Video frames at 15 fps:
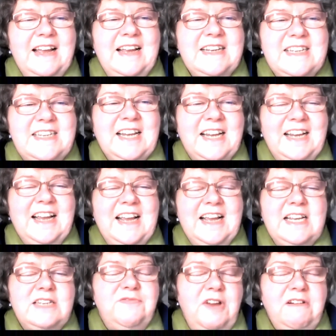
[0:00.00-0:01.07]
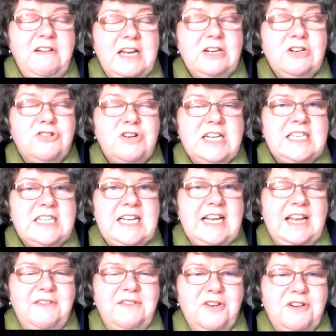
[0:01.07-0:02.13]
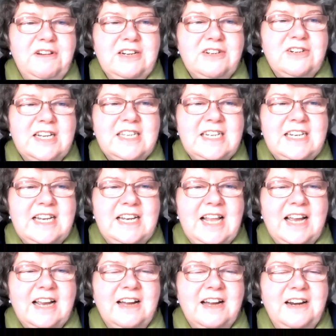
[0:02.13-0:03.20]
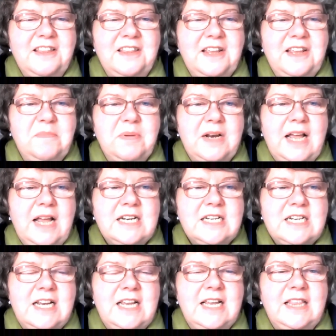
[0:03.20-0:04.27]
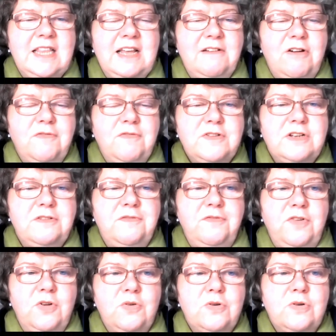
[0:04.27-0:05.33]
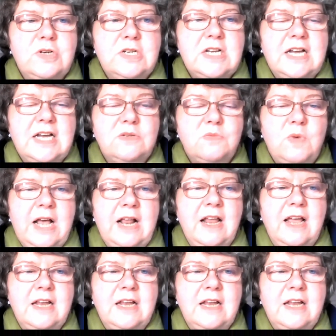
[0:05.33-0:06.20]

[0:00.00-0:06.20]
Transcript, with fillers: it's, it's very interesting if you're interested in that kind of thing, but actually they're often flawed as well.